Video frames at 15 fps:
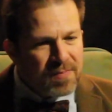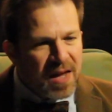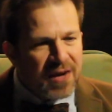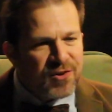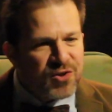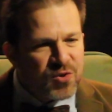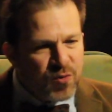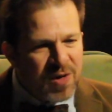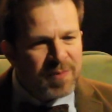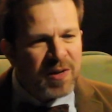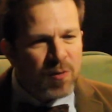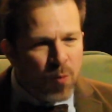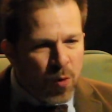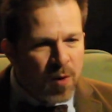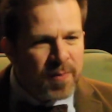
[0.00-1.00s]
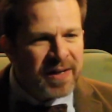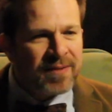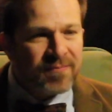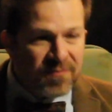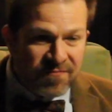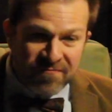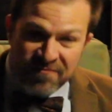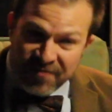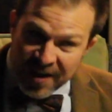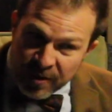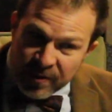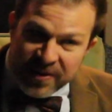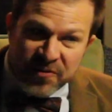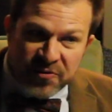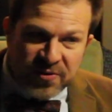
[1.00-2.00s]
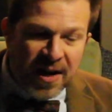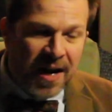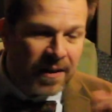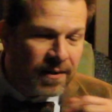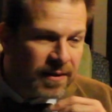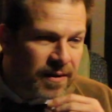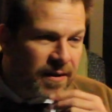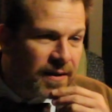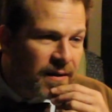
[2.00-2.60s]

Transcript: Extremely warming, very solid.